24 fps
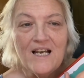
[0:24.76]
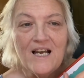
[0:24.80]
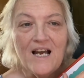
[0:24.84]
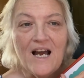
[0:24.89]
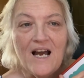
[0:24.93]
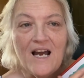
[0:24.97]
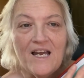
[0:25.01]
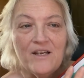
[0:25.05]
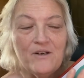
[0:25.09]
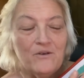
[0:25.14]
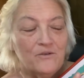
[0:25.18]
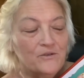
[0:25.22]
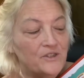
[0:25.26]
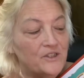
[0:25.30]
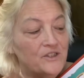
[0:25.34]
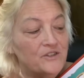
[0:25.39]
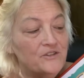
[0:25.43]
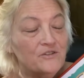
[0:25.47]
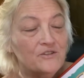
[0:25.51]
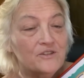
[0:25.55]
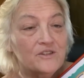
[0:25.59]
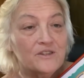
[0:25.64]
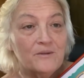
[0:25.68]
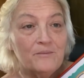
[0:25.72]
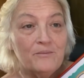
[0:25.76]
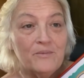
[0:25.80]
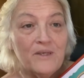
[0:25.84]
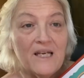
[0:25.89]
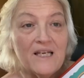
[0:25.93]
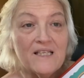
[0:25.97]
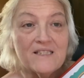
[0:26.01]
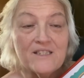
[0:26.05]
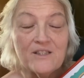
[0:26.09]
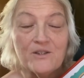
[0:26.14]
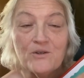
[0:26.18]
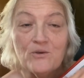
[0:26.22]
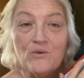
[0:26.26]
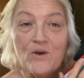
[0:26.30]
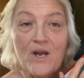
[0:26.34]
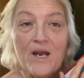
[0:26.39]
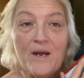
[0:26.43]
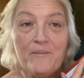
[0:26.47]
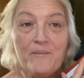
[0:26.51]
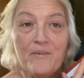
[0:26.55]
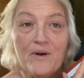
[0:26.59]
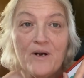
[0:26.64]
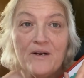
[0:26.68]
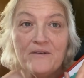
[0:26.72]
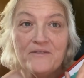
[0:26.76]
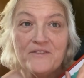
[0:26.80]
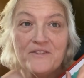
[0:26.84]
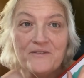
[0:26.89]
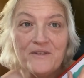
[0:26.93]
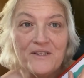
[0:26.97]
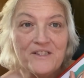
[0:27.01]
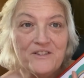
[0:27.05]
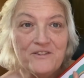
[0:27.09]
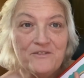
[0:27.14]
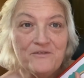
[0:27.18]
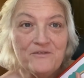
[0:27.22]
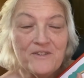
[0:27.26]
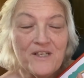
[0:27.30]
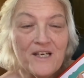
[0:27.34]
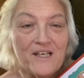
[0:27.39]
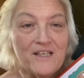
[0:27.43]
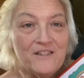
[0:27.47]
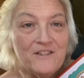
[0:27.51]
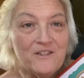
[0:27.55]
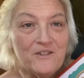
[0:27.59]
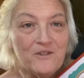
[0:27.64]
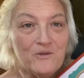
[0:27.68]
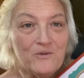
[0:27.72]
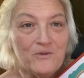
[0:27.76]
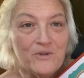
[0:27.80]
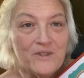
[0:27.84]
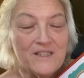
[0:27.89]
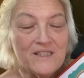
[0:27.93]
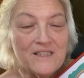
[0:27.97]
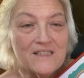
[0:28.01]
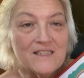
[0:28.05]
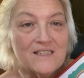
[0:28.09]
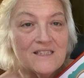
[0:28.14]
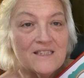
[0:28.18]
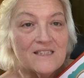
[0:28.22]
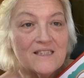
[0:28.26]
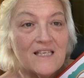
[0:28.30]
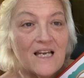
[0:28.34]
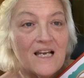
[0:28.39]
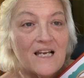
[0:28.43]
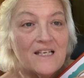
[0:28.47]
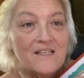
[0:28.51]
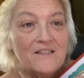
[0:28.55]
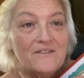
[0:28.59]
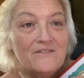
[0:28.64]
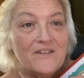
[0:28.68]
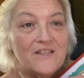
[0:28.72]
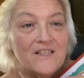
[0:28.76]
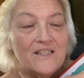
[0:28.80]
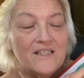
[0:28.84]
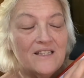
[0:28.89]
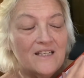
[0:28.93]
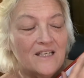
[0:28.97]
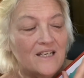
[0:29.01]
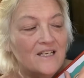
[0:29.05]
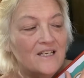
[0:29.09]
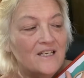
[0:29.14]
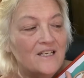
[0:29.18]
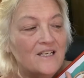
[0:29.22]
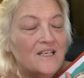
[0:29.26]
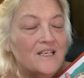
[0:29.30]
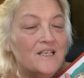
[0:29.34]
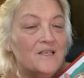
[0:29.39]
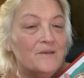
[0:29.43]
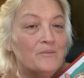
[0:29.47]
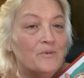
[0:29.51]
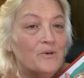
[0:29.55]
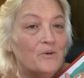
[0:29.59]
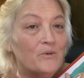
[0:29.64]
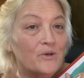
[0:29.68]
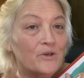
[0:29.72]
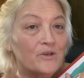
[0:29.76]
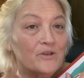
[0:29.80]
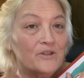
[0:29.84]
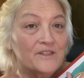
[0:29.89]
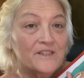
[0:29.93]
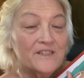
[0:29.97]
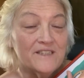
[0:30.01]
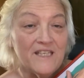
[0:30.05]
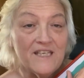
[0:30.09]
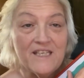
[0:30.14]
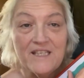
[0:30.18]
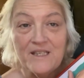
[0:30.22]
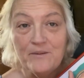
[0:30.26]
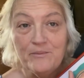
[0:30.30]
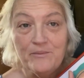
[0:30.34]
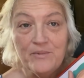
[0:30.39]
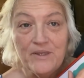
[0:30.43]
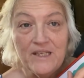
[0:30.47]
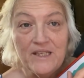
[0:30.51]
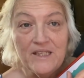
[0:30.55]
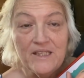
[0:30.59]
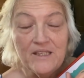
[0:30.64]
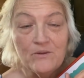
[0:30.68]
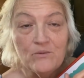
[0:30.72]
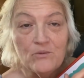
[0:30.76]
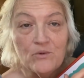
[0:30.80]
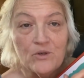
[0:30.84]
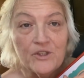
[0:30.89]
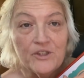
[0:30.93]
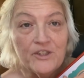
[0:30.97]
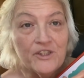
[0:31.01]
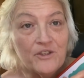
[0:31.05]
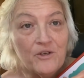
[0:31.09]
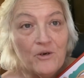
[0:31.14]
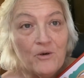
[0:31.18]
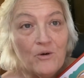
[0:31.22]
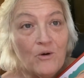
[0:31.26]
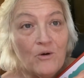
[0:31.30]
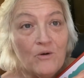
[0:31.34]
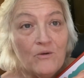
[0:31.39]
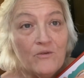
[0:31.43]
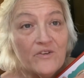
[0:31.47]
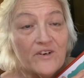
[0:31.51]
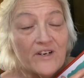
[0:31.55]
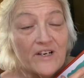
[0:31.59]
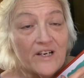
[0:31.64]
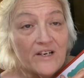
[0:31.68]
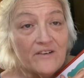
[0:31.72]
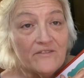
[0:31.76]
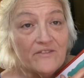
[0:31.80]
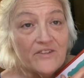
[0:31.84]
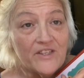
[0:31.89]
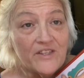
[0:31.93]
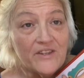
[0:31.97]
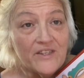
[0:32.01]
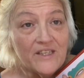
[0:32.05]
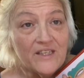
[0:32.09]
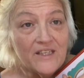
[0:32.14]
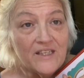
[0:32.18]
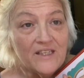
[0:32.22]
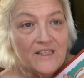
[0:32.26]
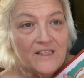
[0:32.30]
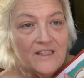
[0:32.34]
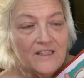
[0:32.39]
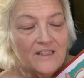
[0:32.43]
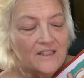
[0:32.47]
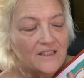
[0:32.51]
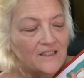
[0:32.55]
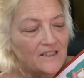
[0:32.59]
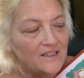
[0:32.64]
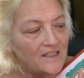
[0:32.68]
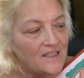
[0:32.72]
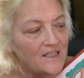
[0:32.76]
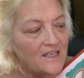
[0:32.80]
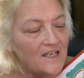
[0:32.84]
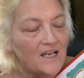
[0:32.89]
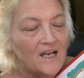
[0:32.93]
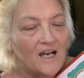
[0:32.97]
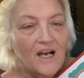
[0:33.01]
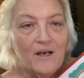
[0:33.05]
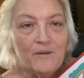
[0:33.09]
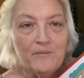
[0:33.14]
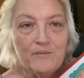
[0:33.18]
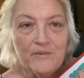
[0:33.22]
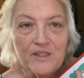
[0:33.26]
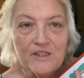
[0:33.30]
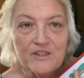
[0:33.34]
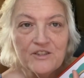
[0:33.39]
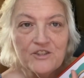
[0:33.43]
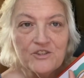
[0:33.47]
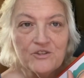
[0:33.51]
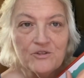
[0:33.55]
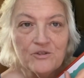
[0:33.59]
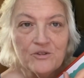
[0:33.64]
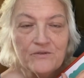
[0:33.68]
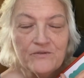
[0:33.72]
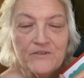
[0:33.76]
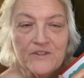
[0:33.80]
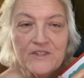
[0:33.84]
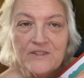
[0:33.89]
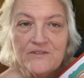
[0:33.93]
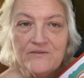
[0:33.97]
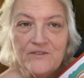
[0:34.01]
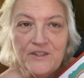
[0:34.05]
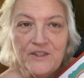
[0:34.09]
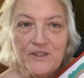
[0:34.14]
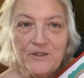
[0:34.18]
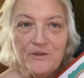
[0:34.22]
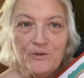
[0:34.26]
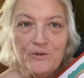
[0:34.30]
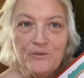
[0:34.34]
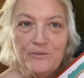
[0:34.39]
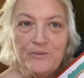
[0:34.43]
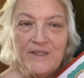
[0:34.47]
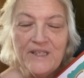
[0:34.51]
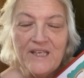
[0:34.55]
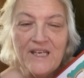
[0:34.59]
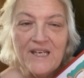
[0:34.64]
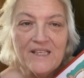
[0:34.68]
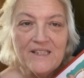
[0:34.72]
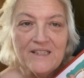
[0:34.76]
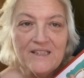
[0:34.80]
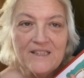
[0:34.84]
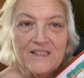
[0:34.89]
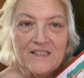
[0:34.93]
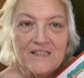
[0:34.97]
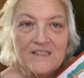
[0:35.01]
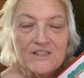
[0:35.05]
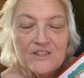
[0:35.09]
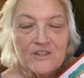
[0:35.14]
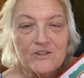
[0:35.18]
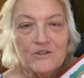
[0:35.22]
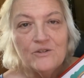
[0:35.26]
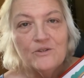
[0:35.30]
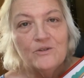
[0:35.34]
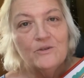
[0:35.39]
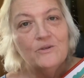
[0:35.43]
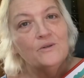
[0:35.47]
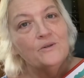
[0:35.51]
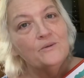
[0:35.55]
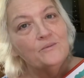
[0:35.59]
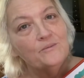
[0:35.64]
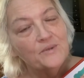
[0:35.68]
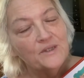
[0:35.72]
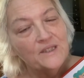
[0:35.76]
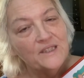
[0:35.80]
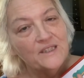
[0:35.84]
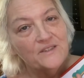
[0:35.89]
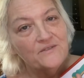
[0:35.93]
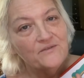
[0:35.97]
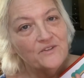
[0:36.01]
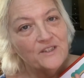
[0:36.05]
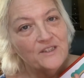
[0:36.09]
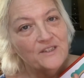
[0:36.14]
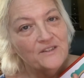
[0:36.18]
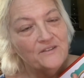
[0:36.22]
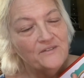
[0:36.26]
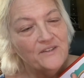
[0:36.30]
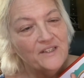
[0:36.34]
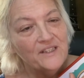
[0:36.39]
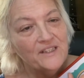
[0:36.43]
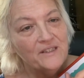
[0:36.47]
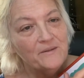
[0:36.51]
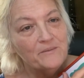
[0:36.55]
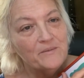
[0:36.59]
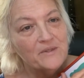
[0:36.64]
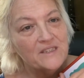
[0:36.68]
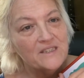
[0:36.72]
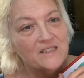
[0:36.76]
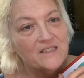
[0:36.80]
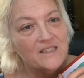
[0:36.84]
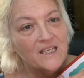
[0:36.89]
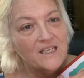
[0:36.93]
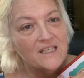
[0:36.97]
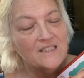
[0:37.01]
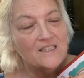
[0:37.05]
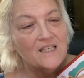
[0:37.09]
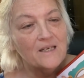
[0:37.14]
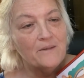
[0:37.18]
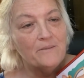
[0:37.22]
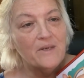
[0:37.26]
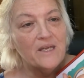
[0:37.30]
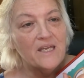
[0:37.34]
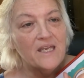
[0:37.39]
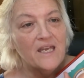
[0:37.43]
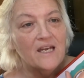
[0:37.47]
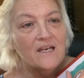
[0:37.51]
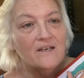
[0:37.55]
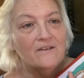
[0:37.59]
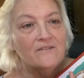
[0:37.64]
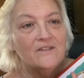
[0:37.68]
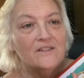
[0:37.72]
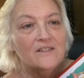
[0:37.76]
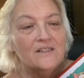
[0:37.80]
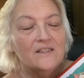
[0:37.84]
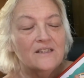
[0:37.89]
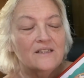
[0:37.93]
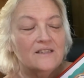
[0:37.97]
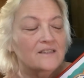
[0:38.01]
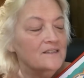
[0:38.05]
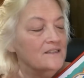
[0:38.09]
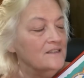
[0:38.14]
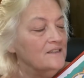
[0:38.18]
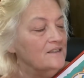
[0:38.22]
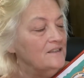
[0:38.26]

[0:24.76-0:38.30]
I only took the plastic wrap off, so I do not know what is inside of it. But we're going to take a peek and we're going to go over everything. I'm not sure if this video will be edited, so please forgive any mistakes I may have edited.